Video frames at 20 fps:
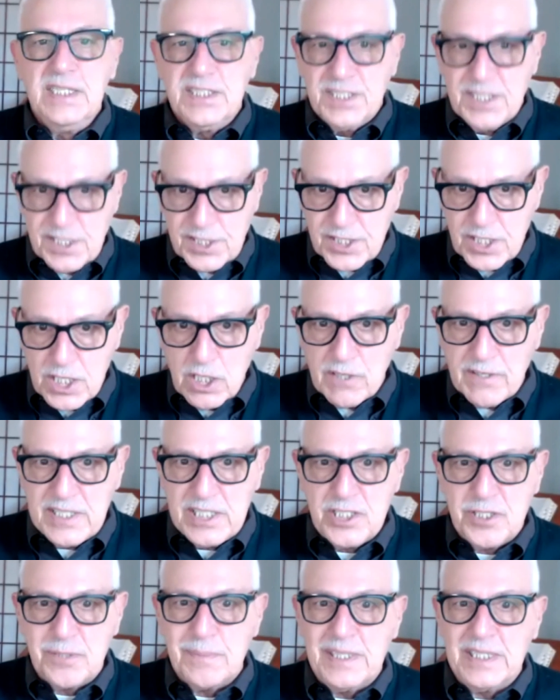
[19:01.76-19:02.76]

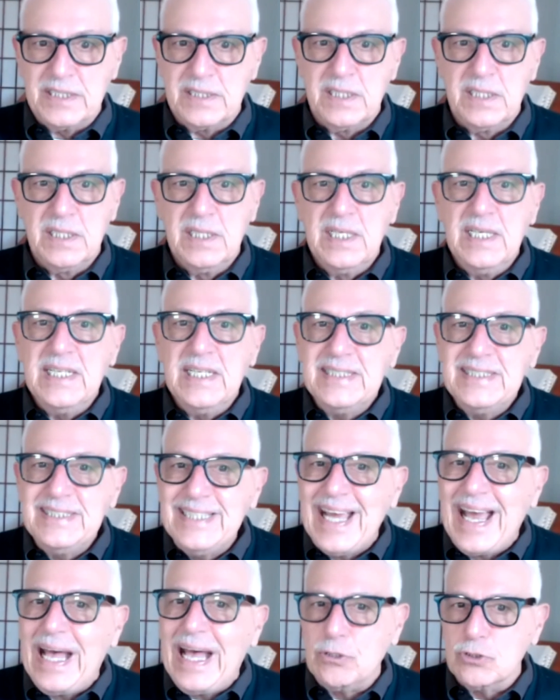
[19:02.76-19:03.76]
discouragement,
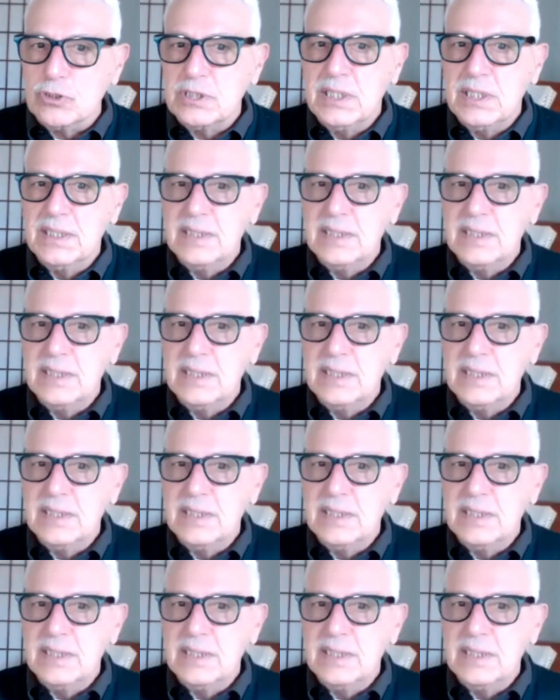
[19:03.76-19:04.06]
doubt,